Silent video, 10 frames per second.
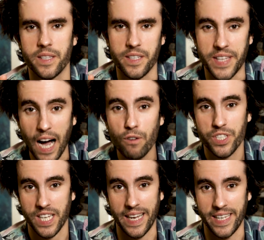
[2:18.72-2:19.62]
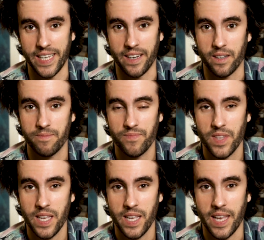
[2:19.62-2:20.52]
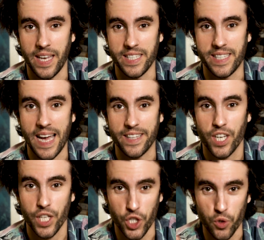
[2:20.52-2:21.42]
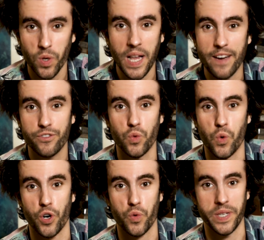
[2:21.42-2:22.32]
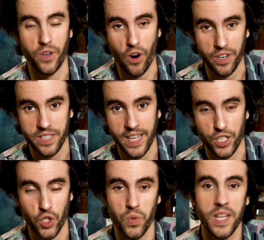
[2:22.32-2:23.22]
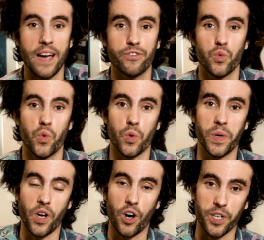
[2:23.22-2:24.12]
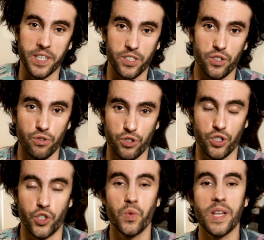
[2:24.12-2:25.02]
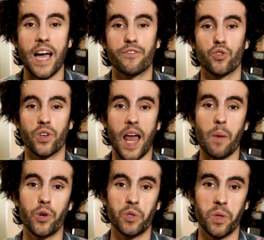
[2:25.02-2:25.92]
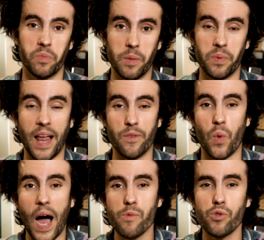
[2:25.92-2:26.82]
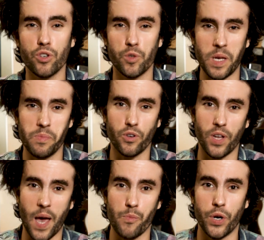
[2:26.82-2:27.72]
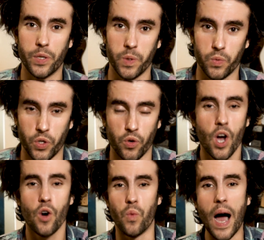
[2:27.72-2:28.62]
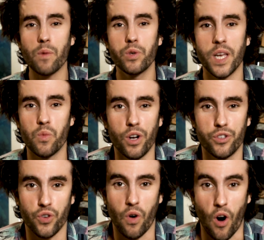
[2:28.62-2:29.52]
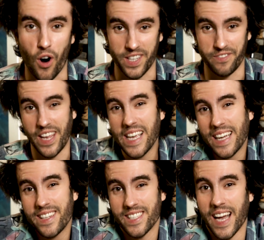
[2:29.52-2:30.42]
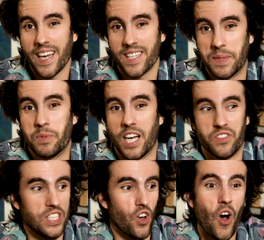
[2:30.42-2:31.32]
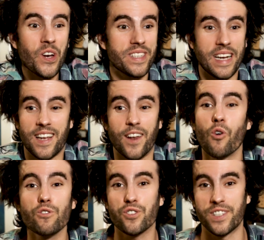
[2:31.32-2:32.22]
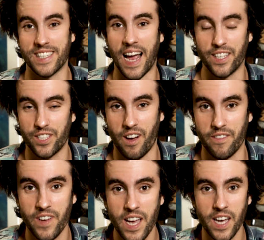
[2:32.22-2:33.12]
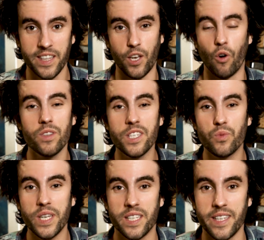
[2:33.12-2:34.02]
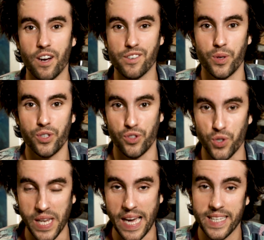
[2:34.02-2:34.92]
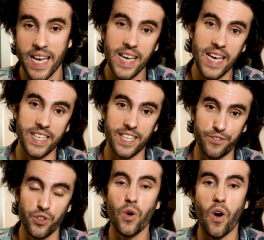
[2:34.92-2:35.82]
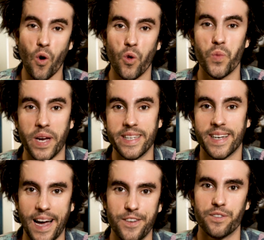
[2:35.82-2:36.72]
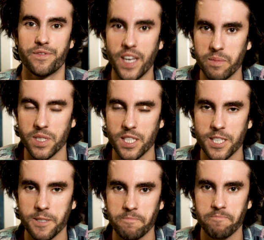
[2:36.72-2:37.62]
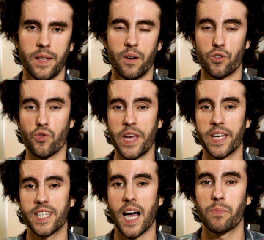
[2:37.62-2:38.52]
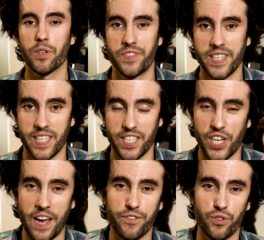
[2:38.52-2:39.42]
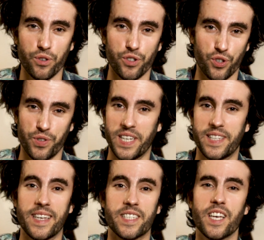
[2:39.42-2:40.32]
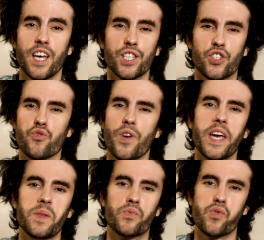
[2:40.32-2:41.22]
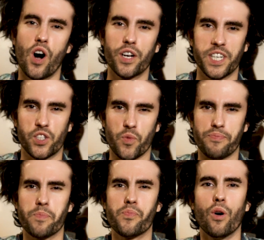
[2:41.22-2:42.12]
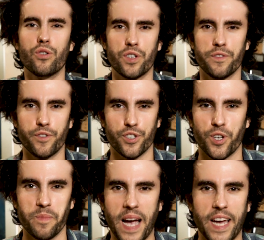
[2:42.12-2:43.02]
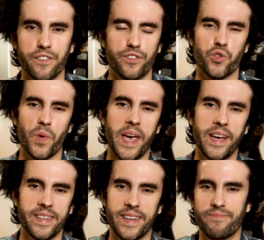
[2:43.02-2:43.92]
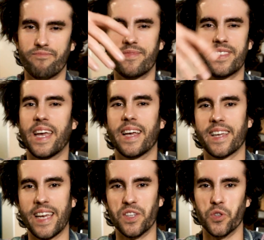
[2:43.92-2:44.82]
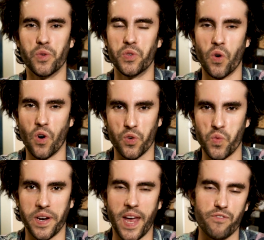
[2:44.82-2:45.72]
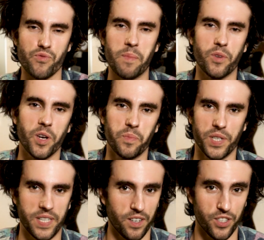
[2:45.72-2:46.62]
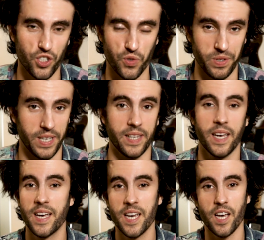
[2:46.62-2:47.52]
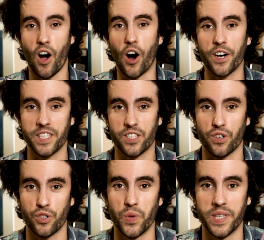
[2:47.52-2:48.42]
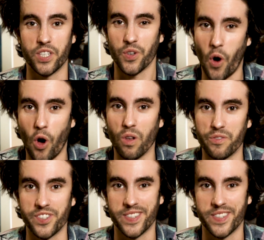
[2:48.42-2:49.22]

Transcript: the downside here is that you will have to work with architects, you will have to work with other institutions, you will have to collaborate with people. And why would those people collaborate with you? Why would they want your art if they can design it themselves? These architects can also design stuff. The only reason they are going to do that is if you are already kind of famous. Now a great example of this is Jeff Koons, who did his train project or proposal for some kind of train and thing in New York, whatever. I'm gonna put it on the screen. Artists are doing this all of the